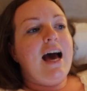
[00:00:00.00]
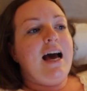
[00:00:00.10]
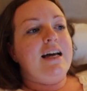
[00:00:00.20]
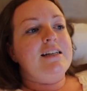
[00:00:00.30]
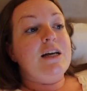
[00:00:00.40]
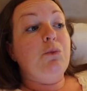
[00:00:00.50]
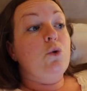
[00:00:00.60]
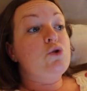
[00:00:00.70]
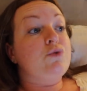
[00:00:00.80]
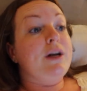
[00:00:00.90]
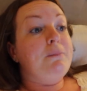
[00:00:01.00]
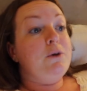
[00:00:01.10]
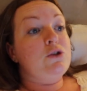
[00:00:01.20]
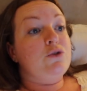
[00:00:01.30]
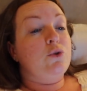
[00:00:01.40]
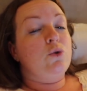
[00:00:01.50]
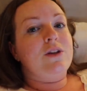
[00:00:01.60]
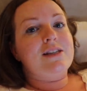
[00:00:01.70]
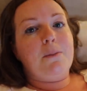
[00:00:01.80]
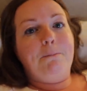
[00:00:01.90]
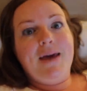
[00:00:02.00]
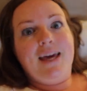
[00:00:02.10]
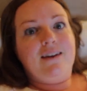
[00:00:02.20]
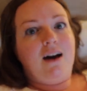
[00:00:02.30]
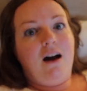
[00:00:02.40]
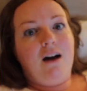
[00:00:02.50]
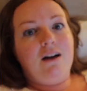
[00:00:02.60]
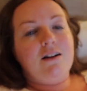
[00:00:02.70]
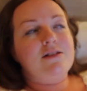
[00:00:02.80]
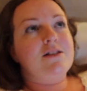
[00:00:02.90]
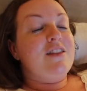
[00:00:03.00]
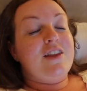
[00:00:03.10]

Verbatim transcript: And it was really beautiful. There's a big cast.